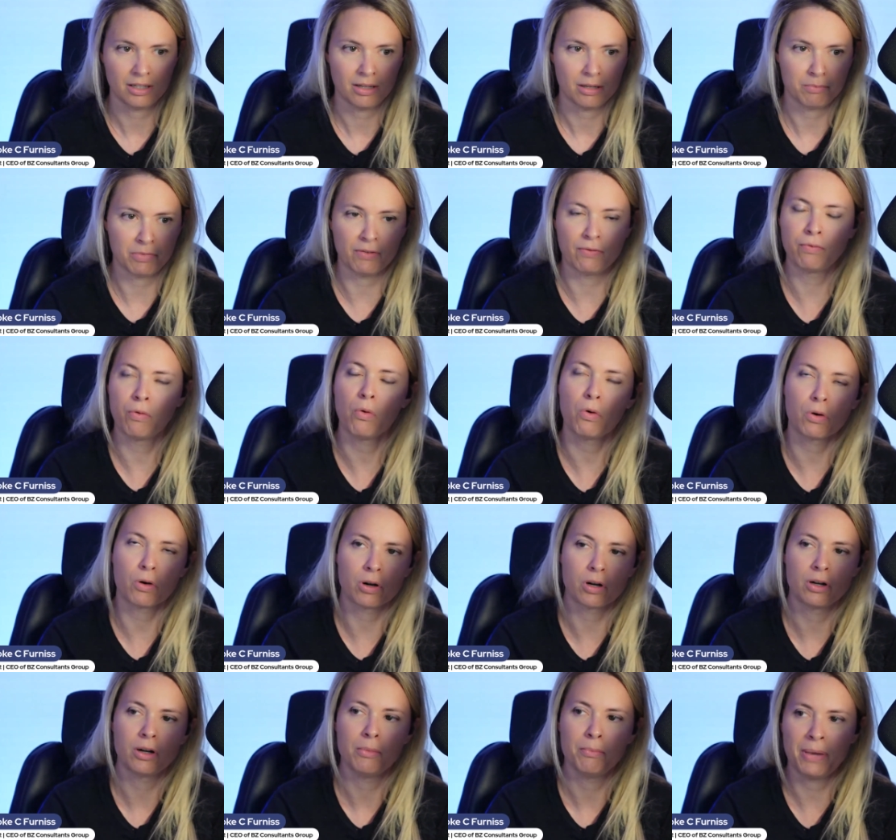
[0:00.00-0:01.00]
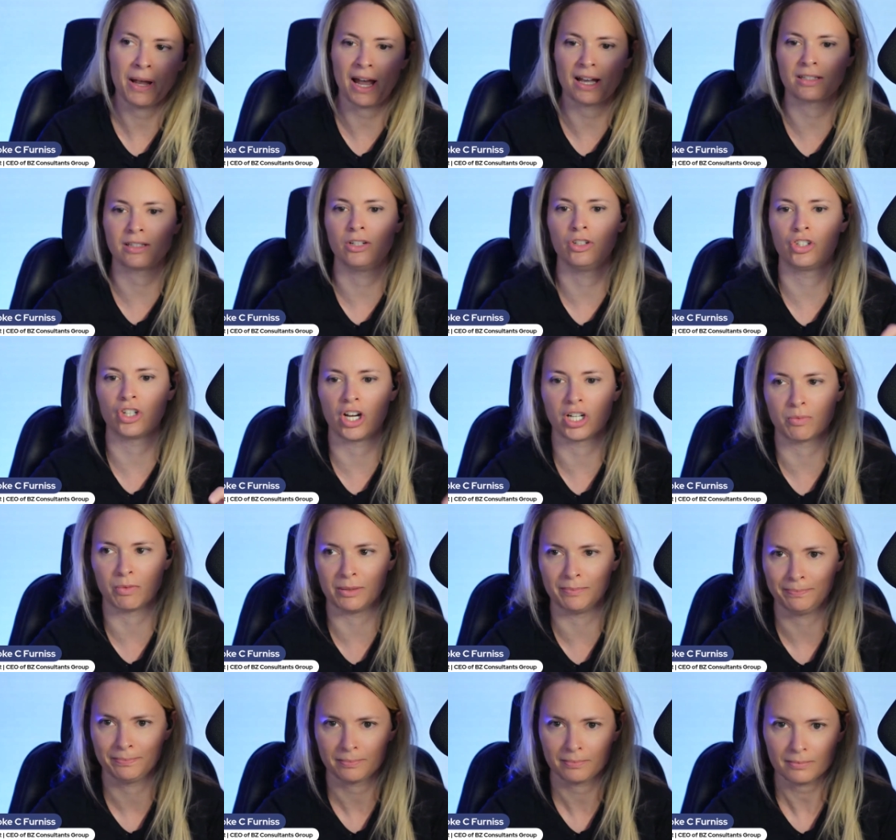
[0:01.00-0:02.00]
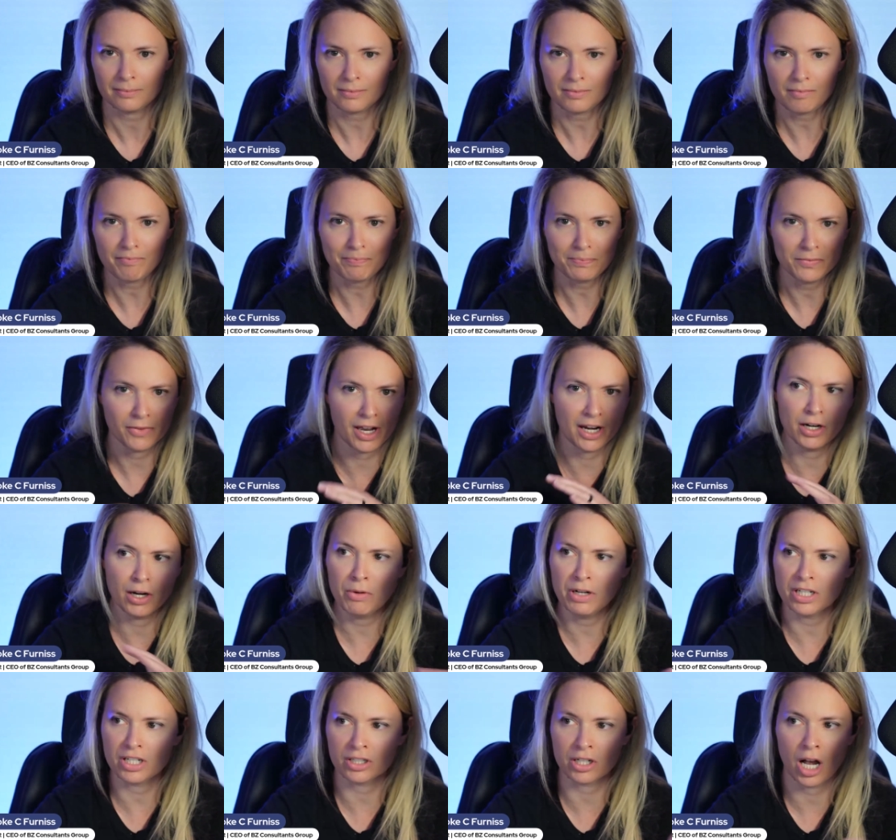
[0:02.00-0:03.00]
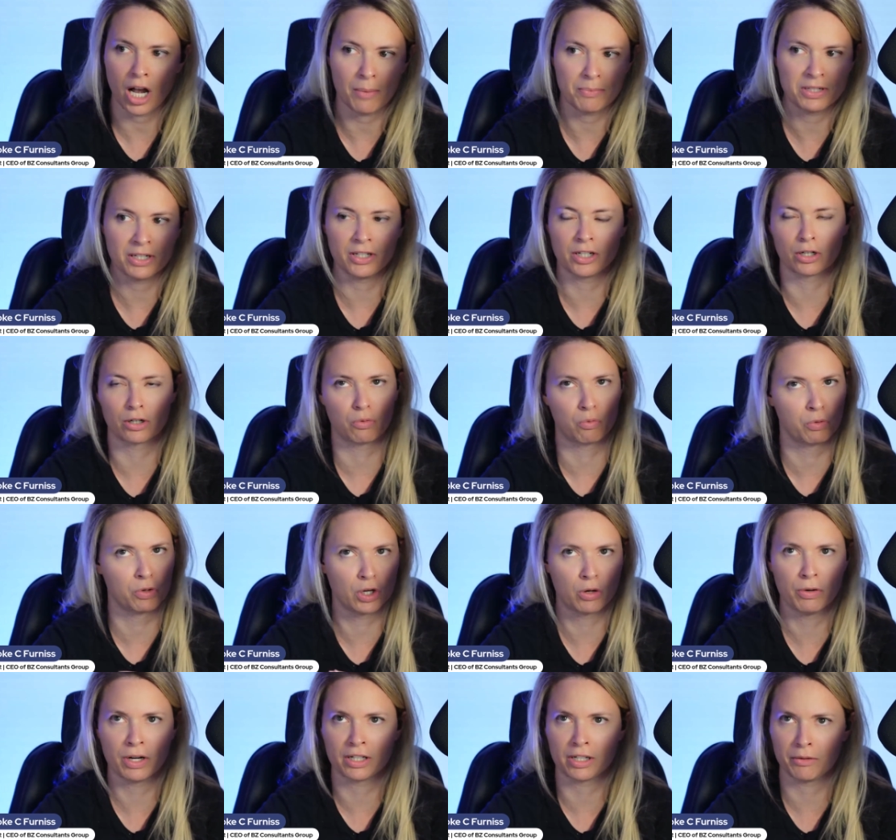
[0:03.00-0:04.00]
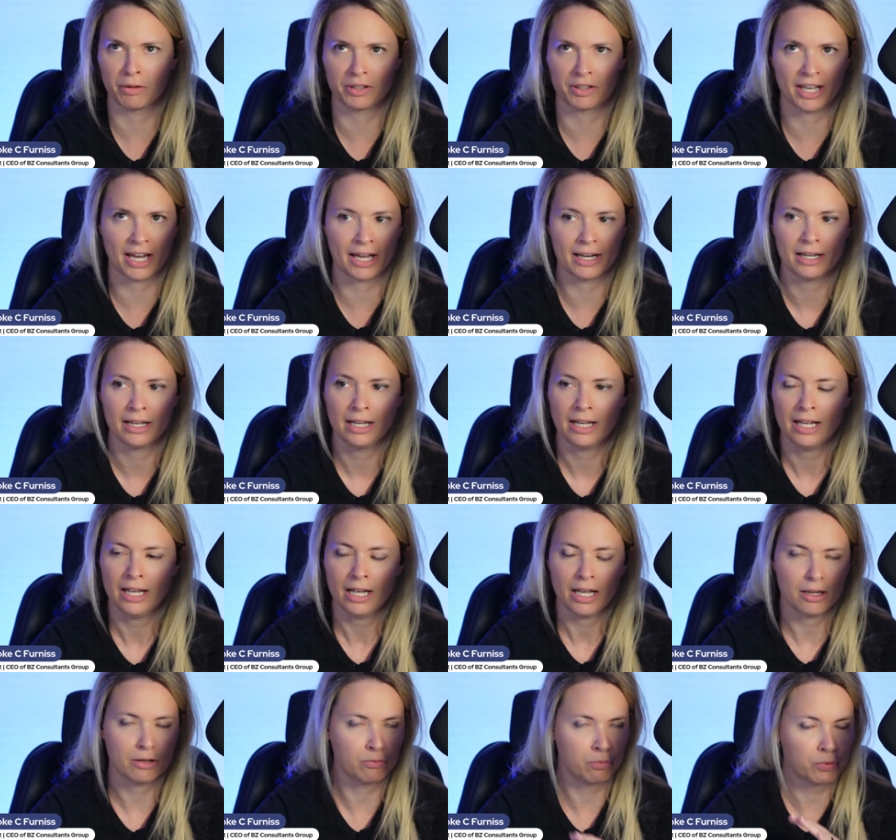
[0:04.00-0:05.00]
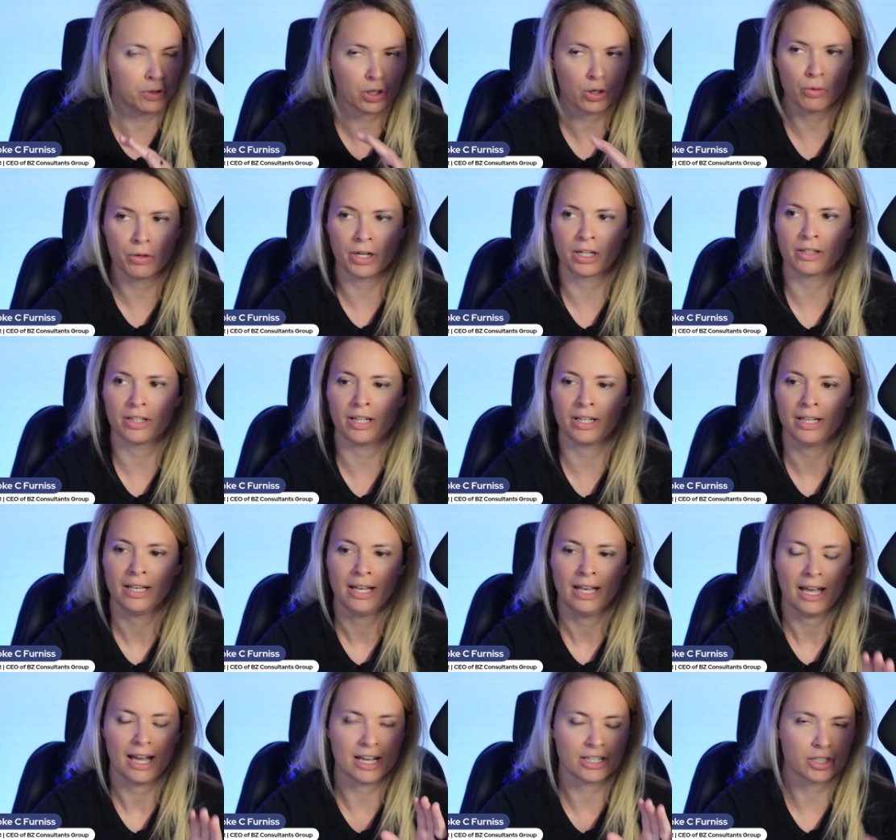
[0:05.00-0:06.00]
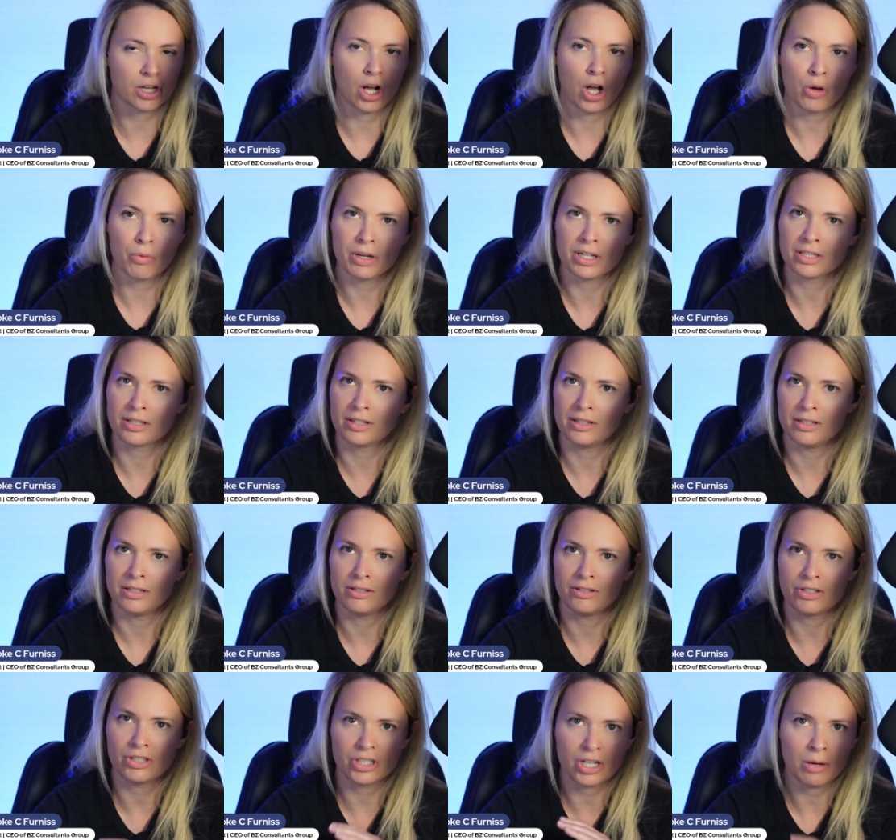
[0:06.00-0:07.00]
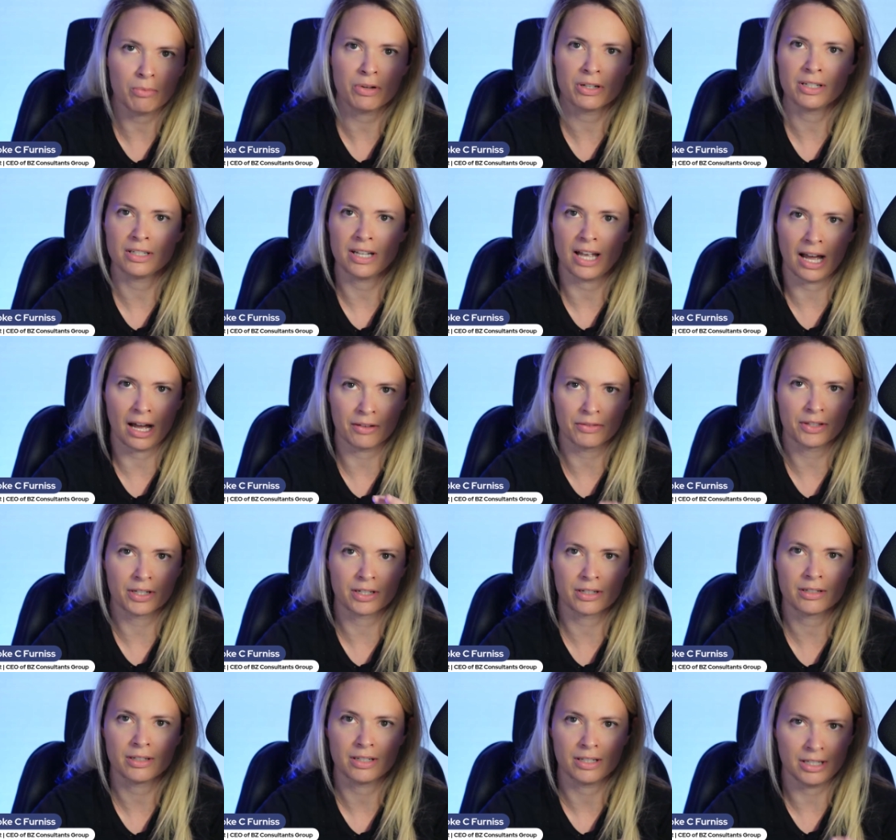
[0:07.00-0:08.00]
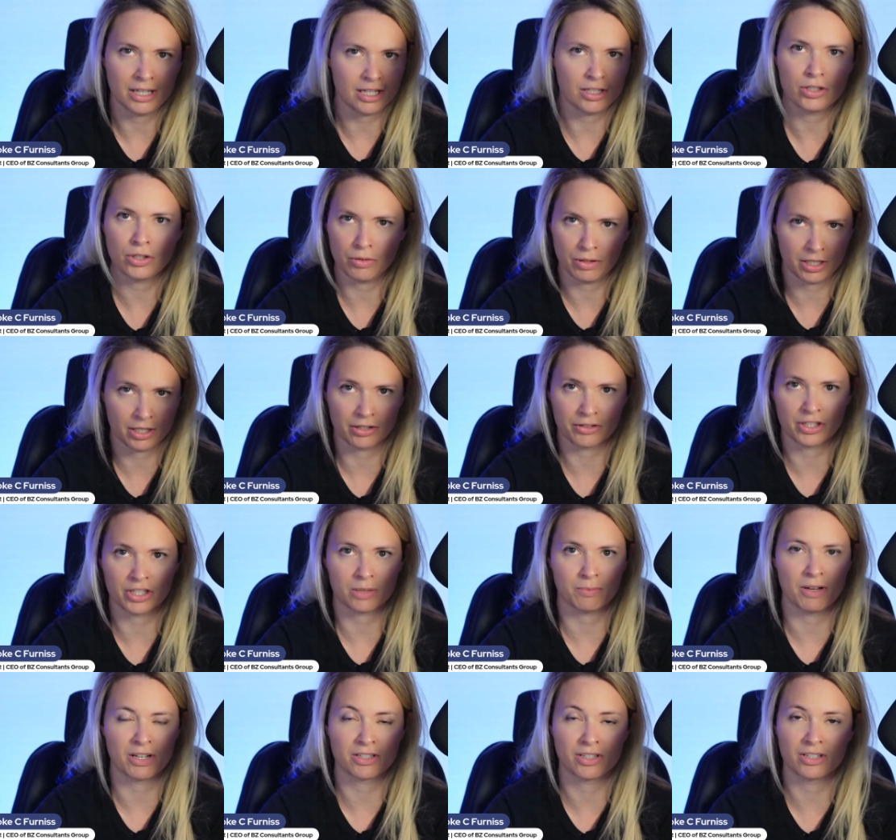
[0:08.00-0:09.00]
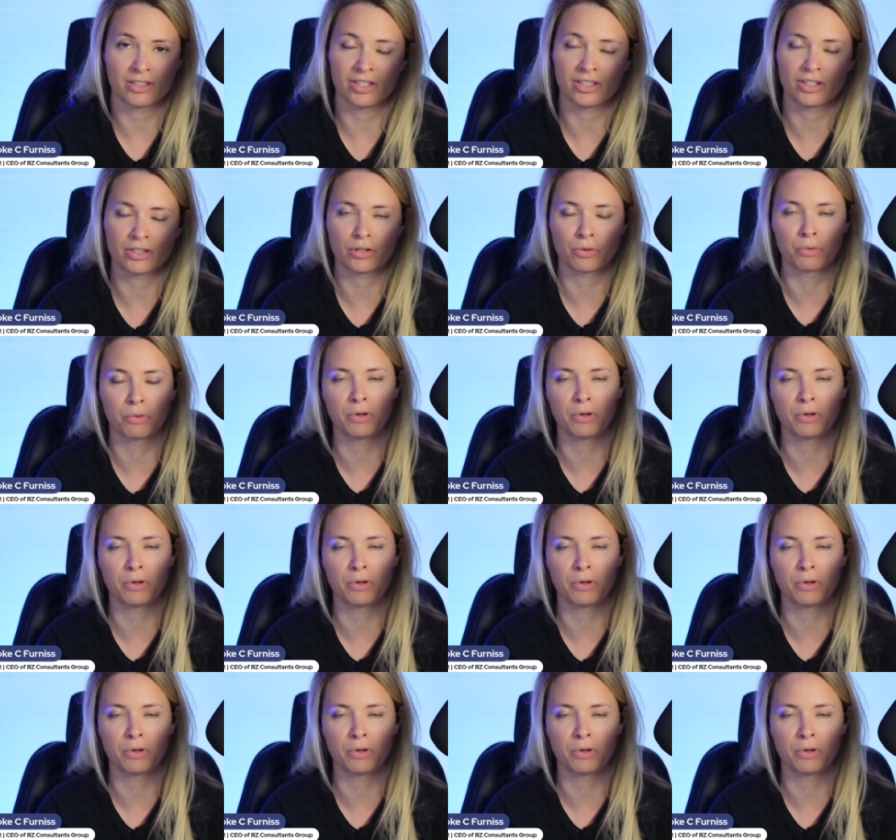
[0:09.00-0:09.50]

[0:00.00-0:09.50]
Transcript: before passing judgment. Now, I know we just hopped in here real quickly with that. Real quickly, as always, someone out there needs to hear this message. This is